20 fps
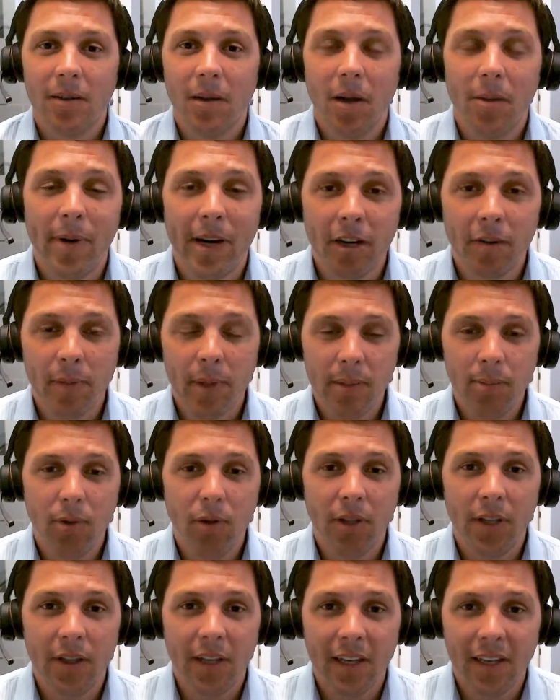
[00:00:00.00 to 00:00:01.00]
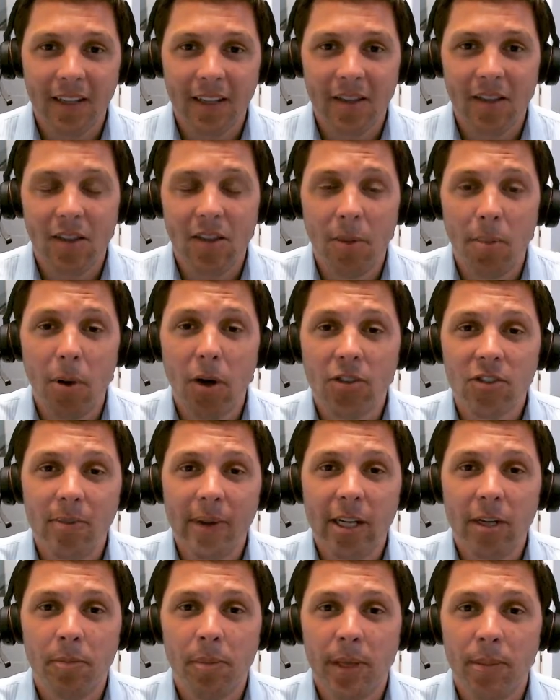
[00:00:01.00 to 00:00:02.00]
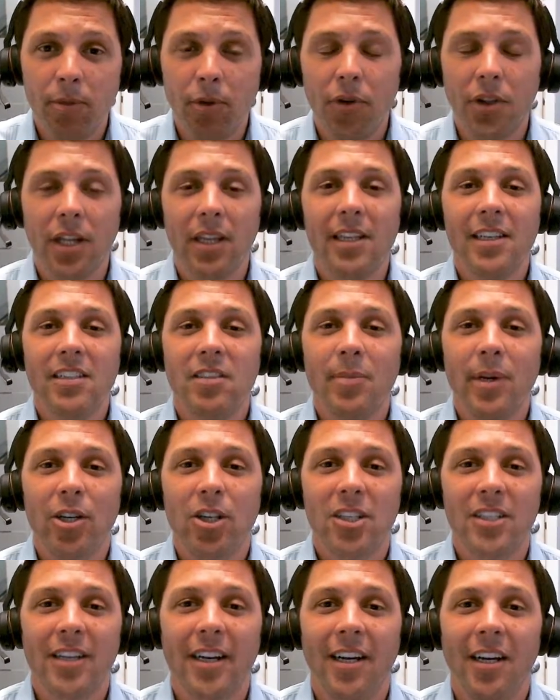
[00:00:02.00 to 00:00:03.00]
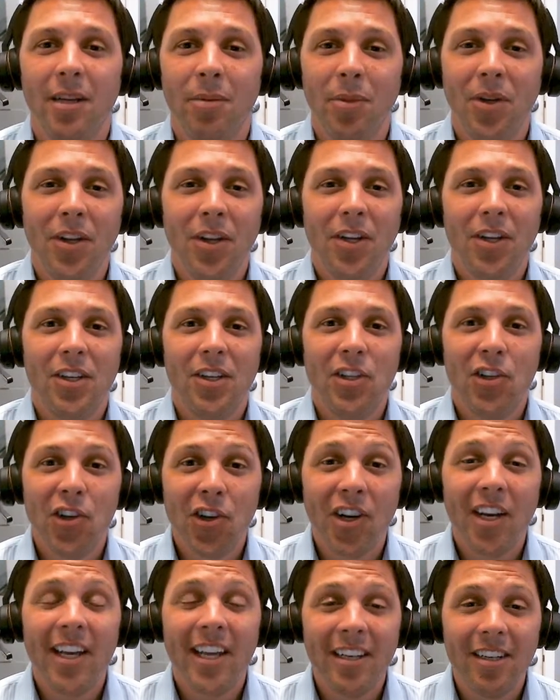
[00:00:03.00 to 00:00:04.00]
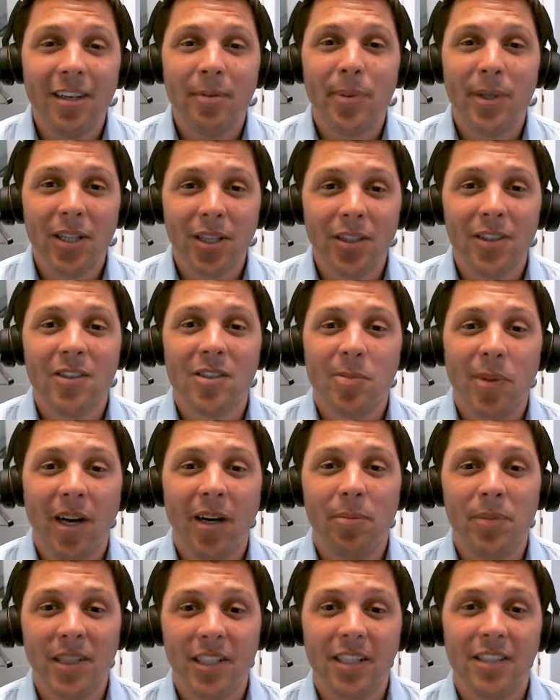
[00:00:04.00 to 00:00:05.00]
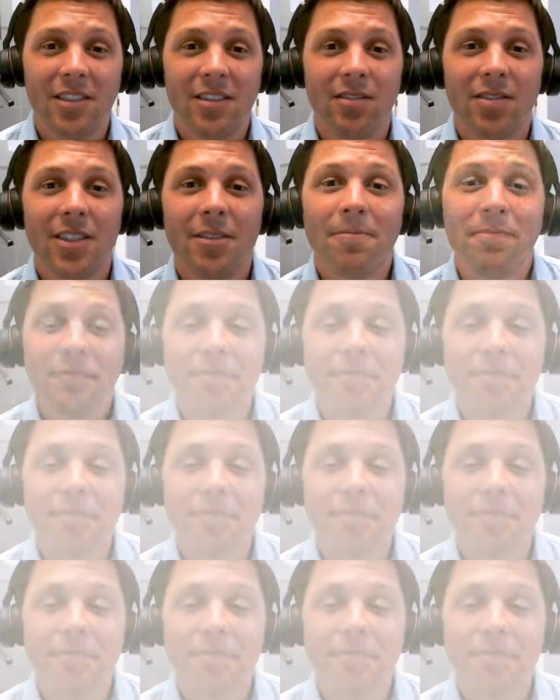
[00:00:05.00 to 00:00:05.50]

amount of people and the most amount of people in the least amount of time, you're going to end up in a good spot because of it.